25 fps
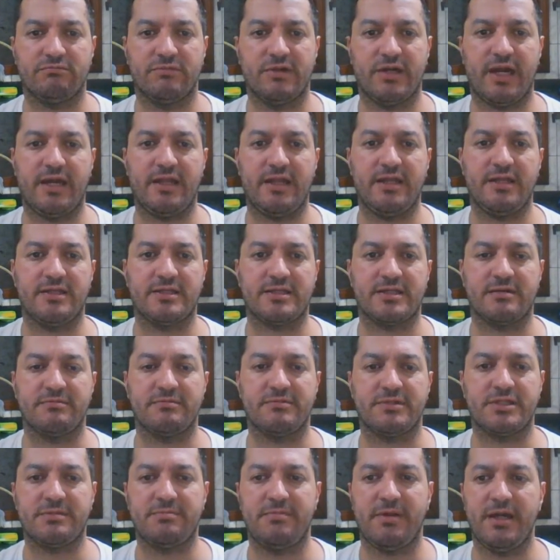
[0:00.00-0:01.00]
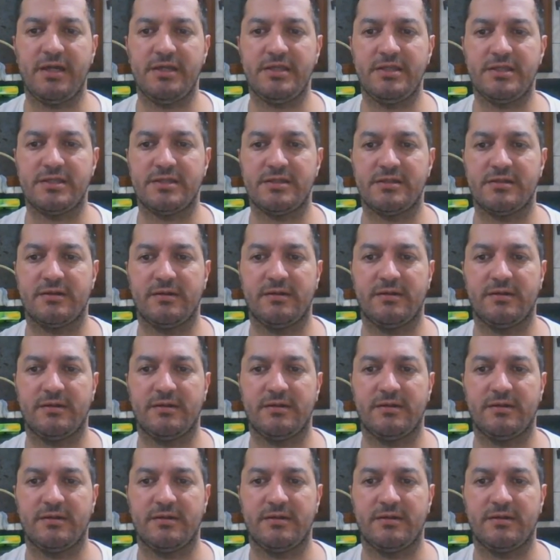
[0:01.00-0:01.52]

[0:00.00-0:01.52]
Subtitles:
gaining some space.